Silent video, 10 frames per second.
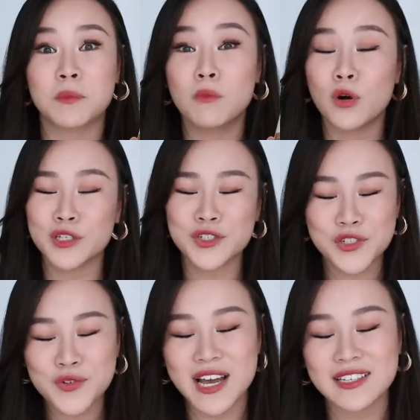
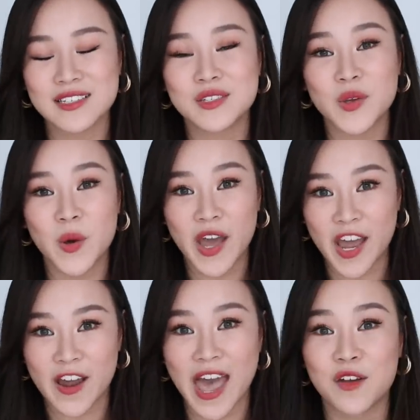moisturizes your
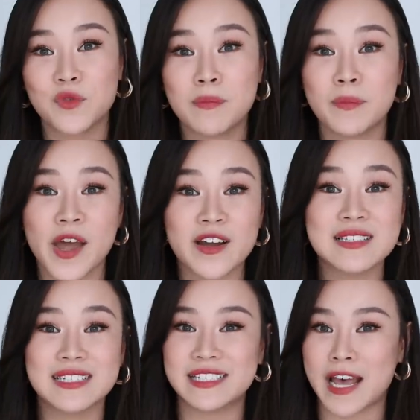hair and
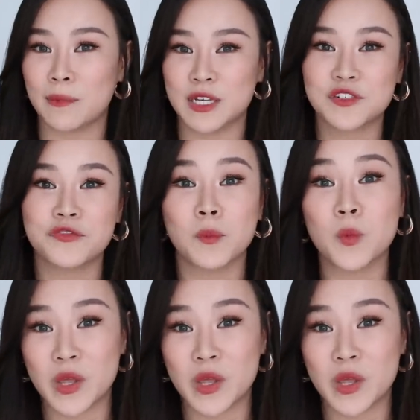repairs the damage from